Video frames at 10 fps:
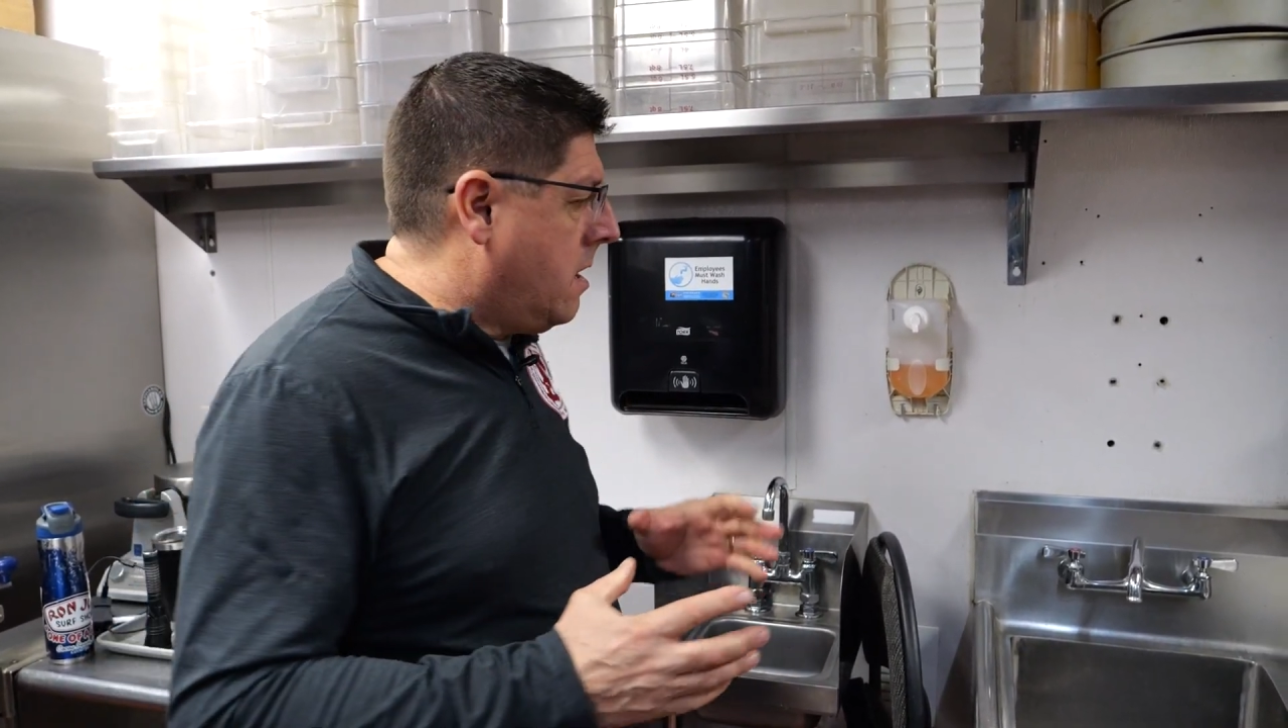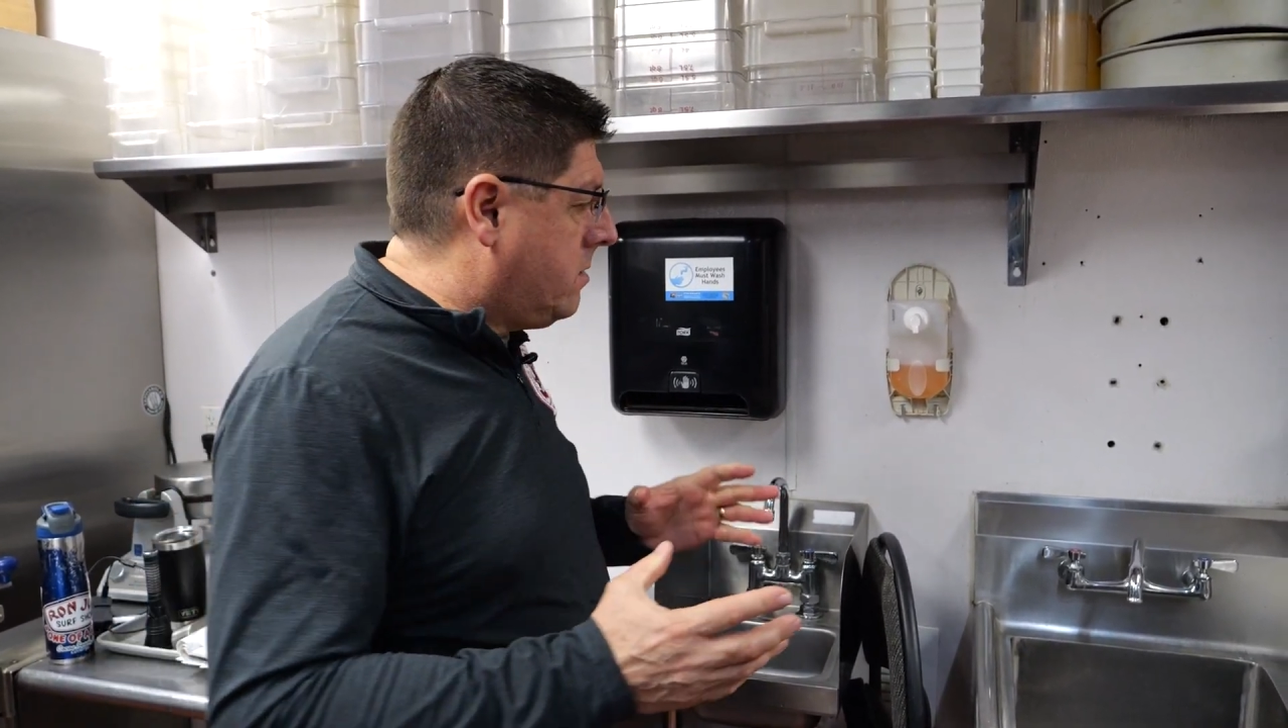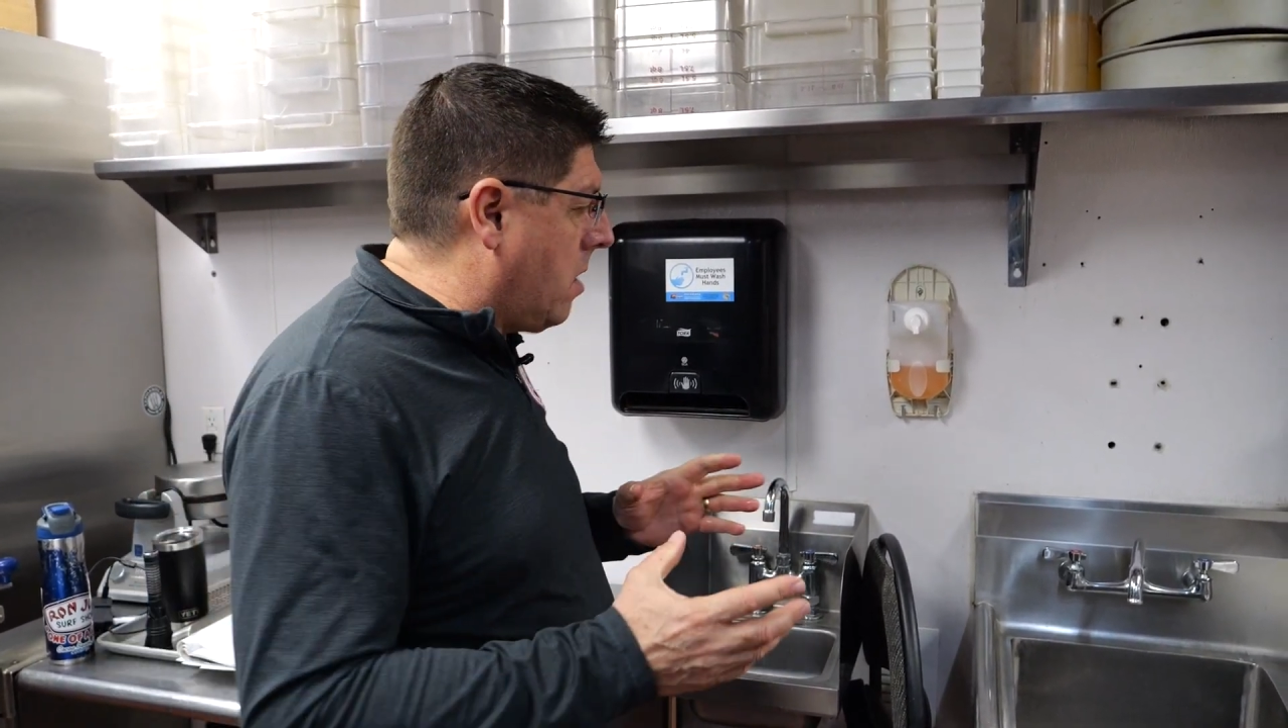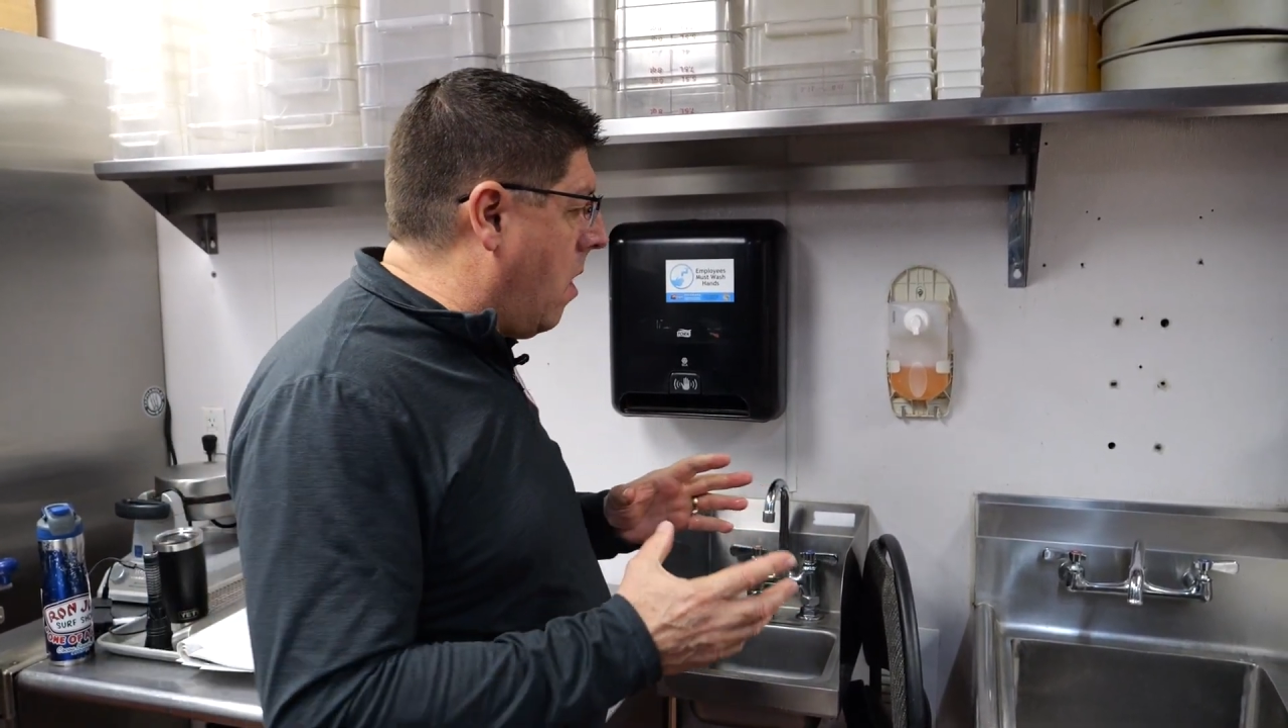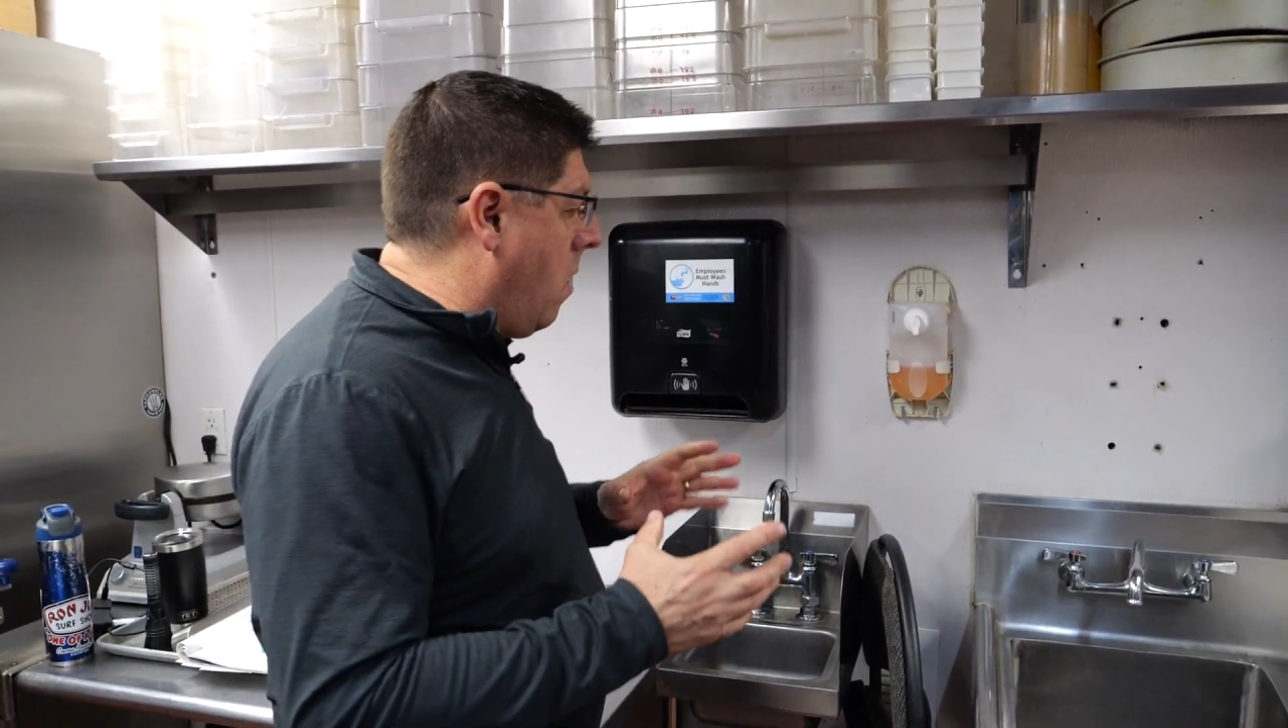
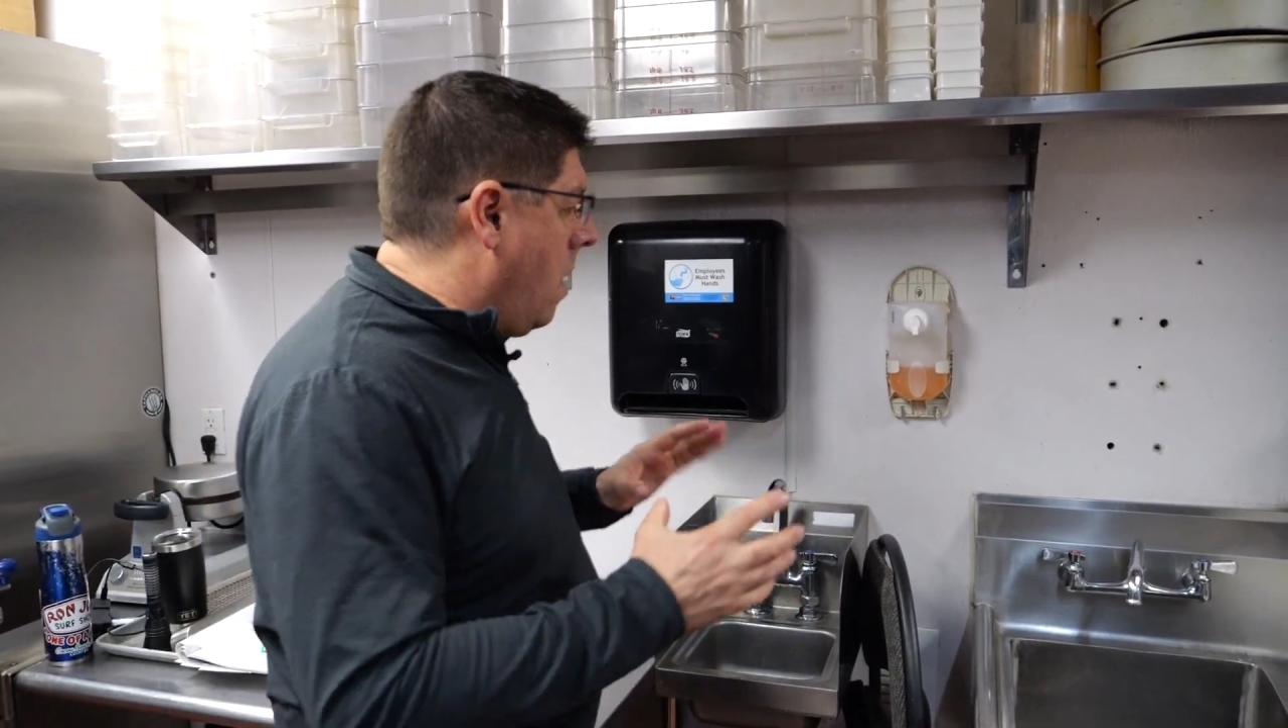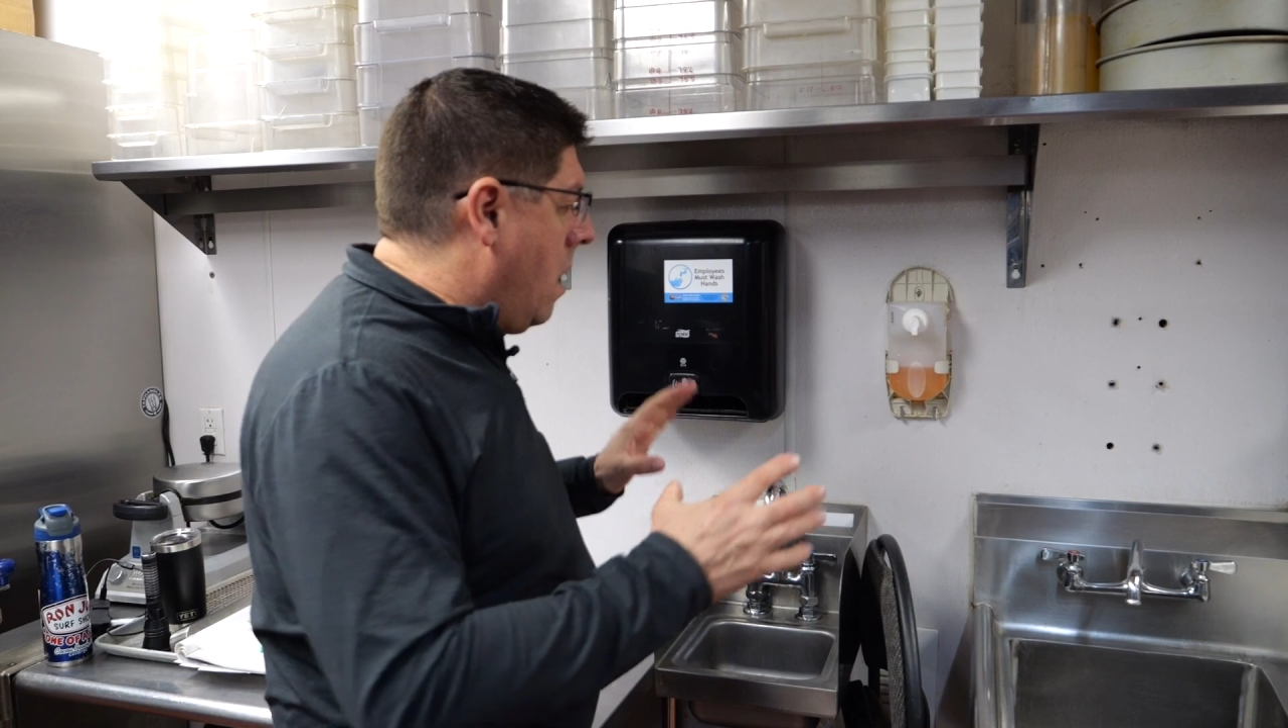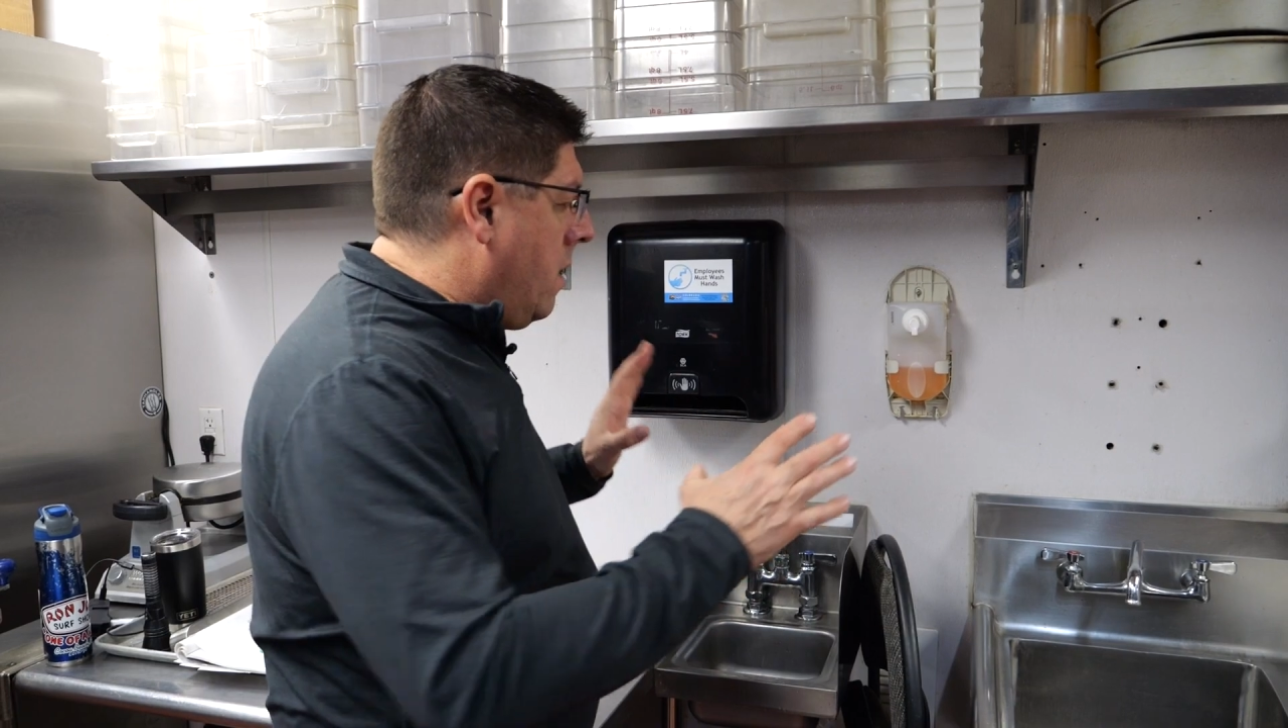So